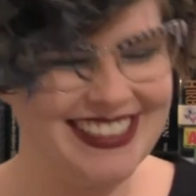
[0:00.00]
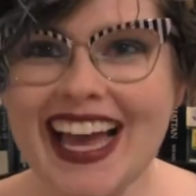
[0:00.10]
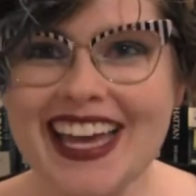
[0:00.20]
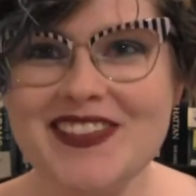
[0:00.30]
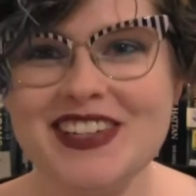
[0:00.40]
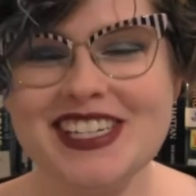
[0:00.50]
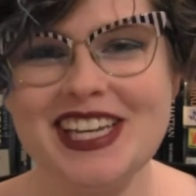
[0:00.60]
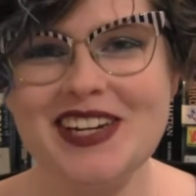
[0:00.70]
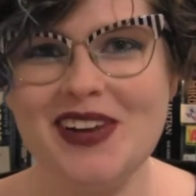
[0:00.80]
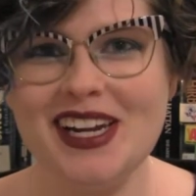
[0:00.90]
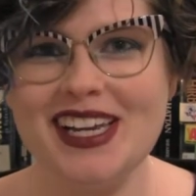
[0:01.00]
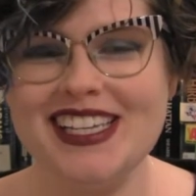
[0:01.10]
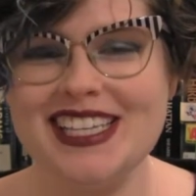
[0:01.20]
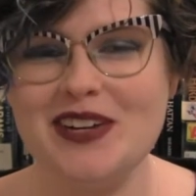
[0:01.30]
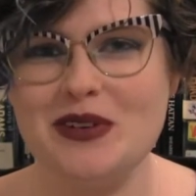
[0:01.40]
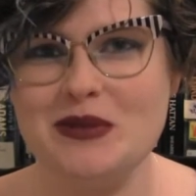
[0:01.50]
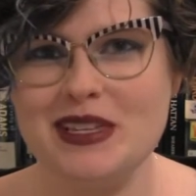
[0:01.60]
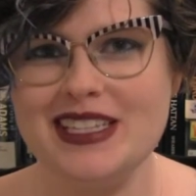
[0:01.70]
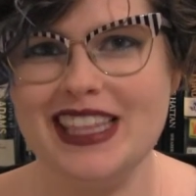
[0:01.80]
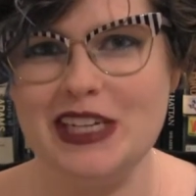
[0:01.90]
I gotta finish getting ready because I don't want
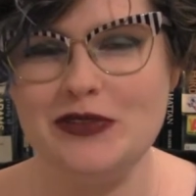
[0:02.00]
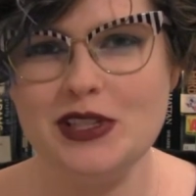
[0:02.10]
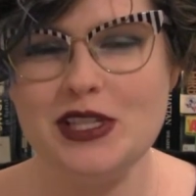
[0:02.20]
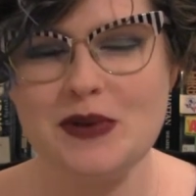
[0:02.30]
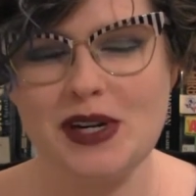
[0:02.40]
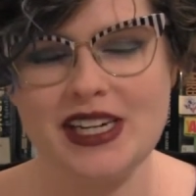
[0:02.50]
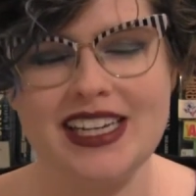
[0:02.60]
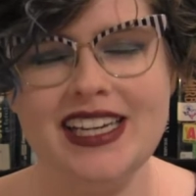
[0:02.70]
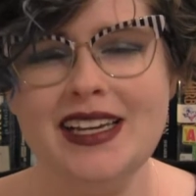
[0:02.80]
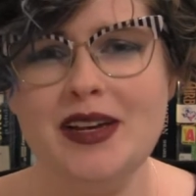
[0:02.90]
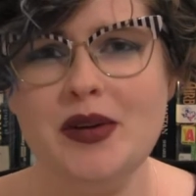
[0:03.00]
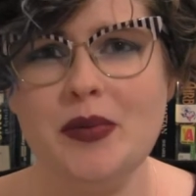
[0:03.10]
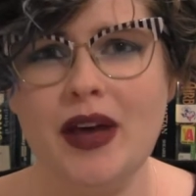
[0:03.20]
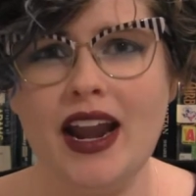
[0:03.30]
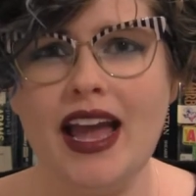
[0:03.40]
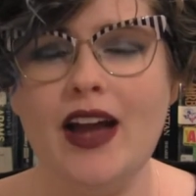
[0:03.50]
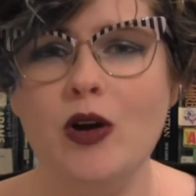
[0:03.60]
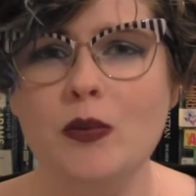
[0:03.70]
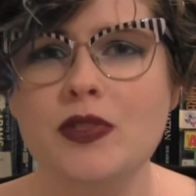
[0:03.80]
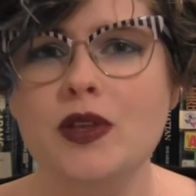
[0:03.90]
to be late for this party, but I
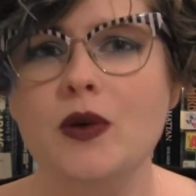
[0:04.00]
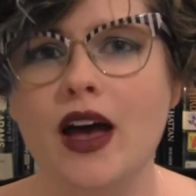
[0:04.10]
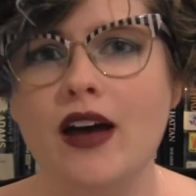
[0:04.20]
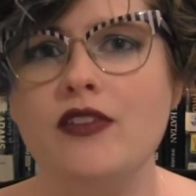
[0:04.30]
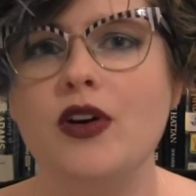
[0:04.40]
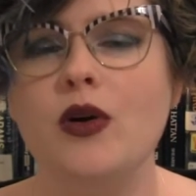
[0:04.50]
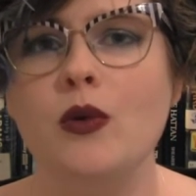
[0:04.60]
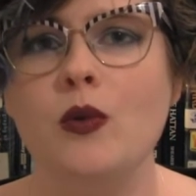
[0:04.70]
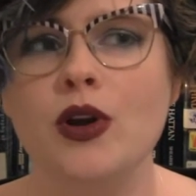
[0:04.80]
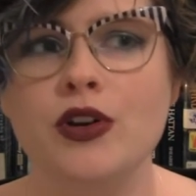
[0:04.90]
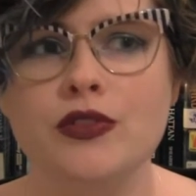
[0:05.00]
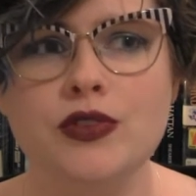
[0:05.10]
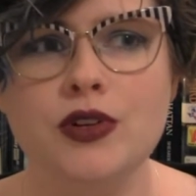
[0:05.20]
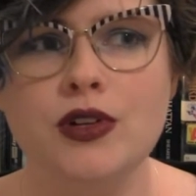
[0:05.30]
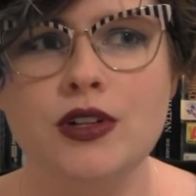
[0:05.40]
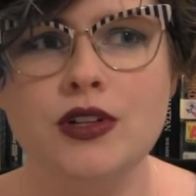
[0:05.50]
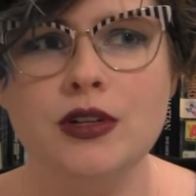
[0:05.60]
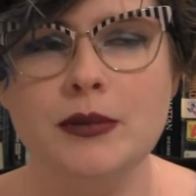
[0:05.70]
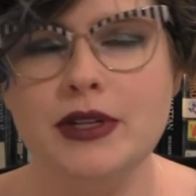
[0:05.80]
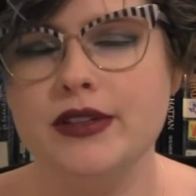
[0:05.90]
hope that you have a wonderful,
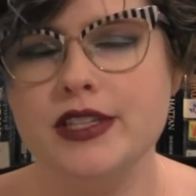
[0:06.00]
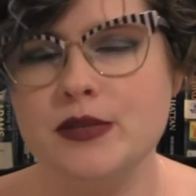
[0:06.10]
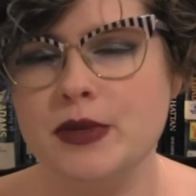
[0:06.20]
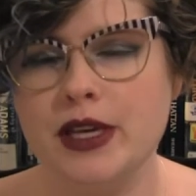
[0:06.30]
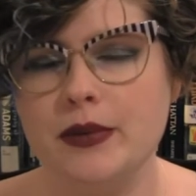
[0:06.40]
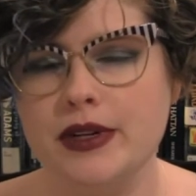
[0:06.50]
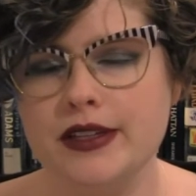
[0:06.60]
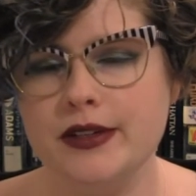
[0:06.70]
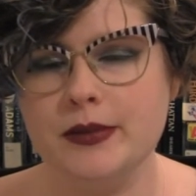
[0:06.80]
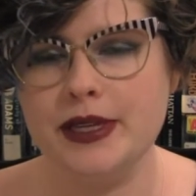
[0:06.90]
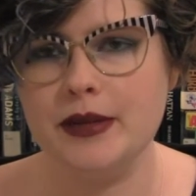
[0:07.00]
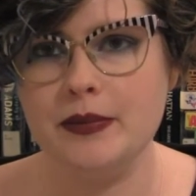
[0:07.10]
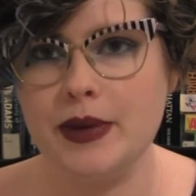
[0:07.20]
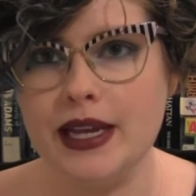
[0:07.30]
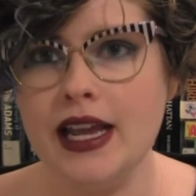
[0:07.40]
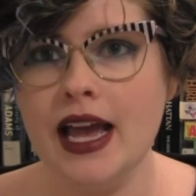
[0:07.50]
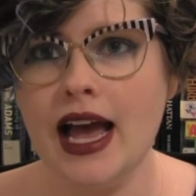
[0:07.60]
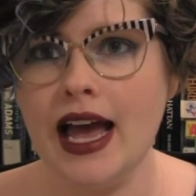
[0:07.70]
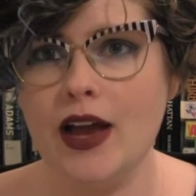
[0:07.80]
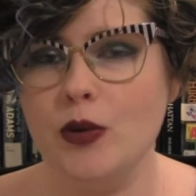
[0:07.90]
I mean, this will be up in a little bit, but
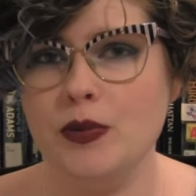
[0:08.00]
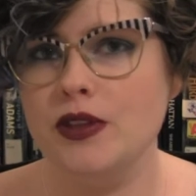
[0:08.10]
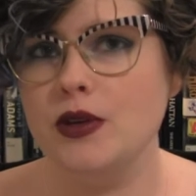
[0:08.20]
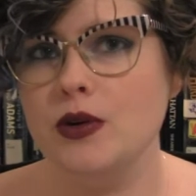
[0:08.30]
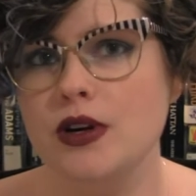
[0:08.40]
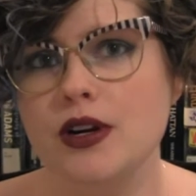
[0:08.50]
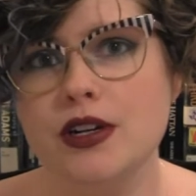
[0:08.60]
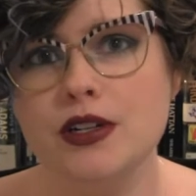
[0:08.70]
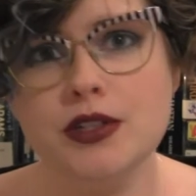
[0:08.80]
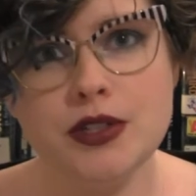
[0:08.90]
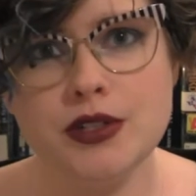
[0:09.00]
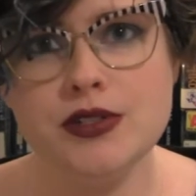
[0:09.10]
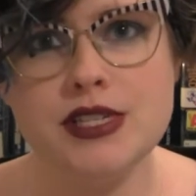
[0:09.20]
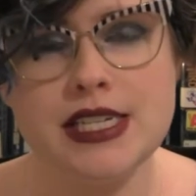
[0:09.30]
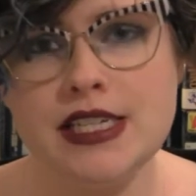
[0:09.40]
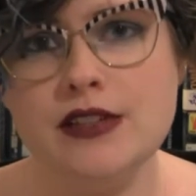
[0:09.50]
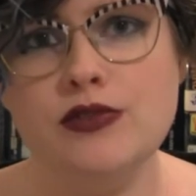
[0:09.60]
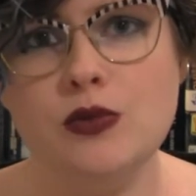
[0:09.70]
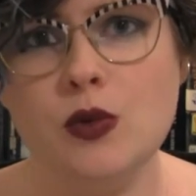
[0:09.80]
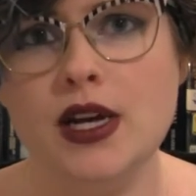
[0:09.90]
I hope that your New Year's
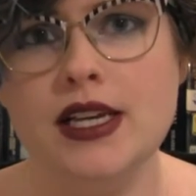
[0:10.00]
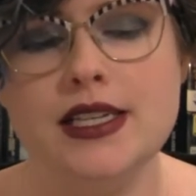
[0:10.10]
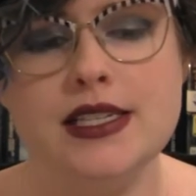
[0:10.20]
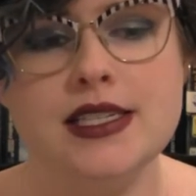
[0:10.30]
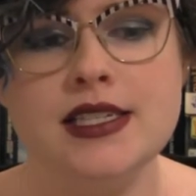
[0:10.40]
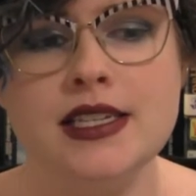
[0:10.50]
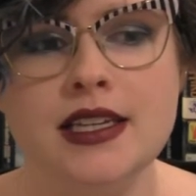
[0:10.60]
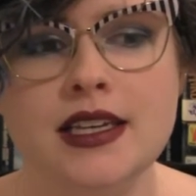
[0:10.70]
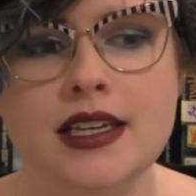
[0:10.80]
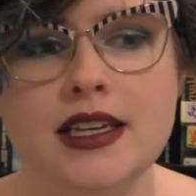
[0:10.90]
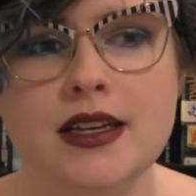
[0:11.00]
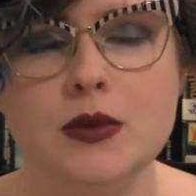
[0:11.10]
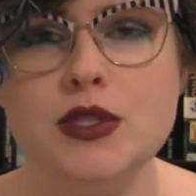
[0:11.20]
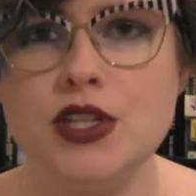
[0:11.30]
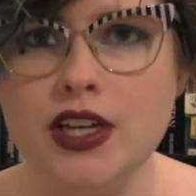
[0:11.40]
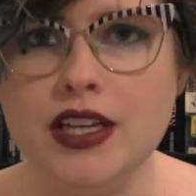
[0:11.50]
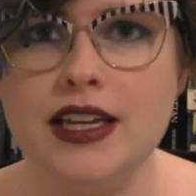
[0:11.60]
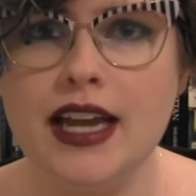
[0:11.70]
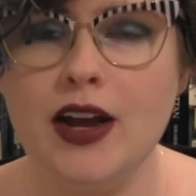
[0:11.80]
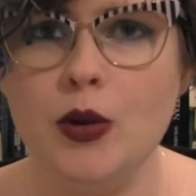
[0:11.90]
Eve was
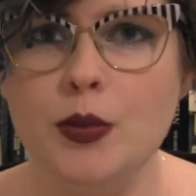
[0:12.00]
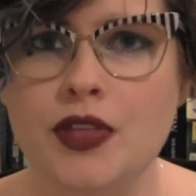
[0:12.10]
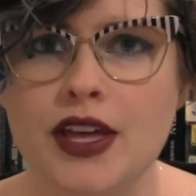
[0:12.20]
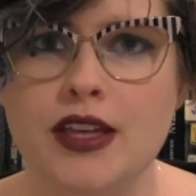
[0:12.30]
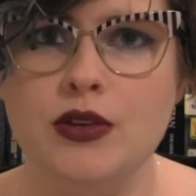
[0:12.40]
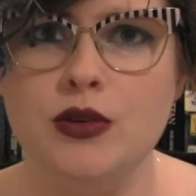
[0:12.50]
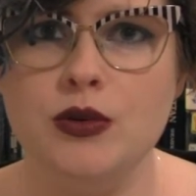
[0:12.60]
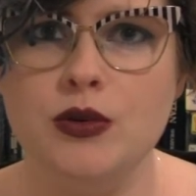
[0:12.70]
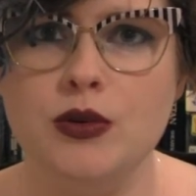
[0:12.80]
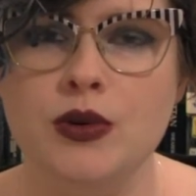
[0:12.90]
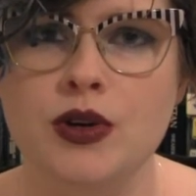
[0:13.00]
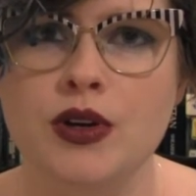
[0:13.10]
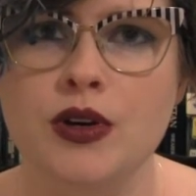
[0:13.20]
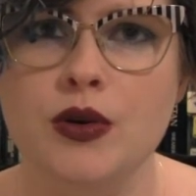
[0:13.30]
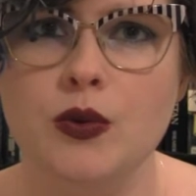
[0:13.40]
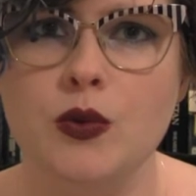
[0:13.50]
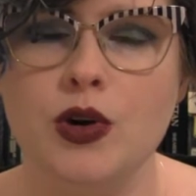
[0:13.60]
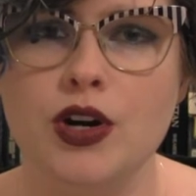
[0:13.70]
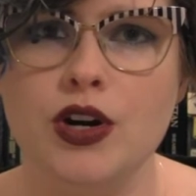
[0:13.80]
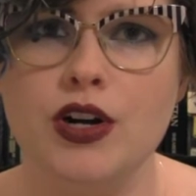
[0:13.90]
good. I hope that you
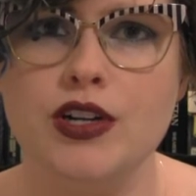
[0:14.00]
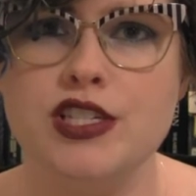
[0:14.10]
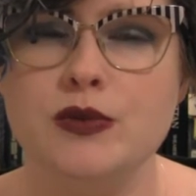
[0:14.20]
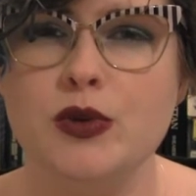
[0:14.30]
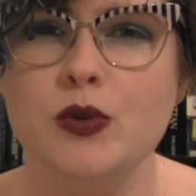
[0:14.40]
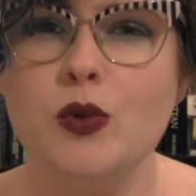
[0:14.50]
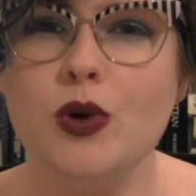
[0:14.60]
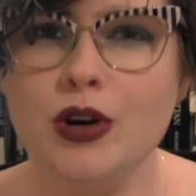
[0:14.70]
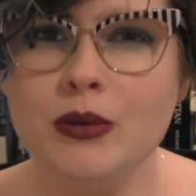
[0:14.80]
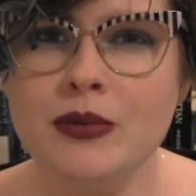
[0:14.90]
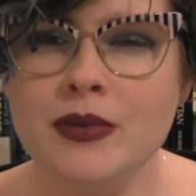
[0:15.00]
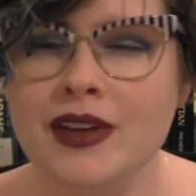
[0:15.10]
were somewhere warm,